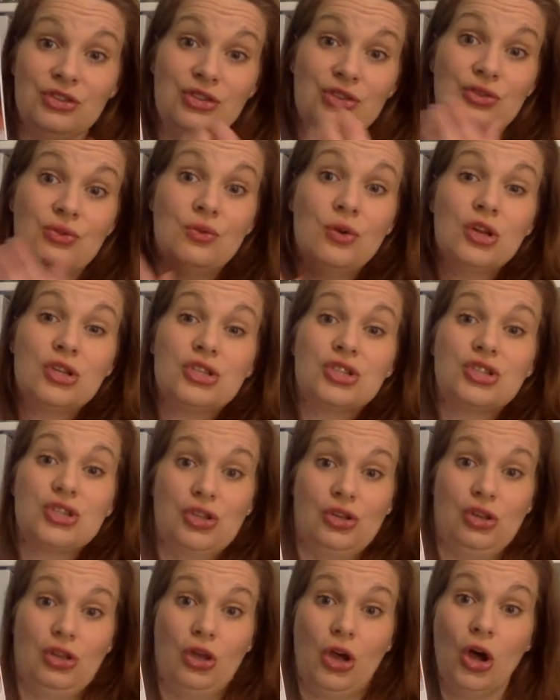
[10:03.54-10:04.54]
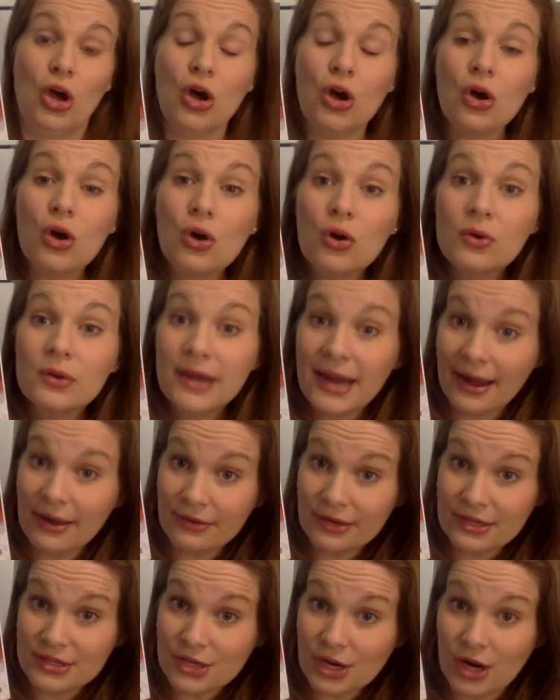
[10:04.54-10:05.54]
to slow
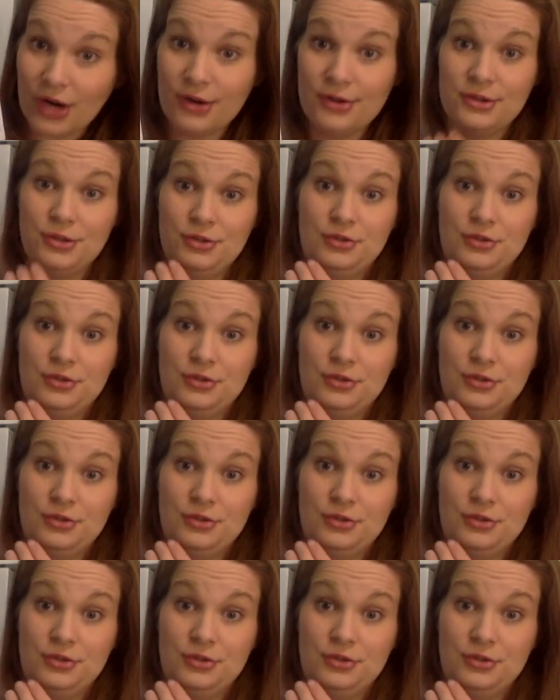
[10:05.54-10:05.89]
down its heart,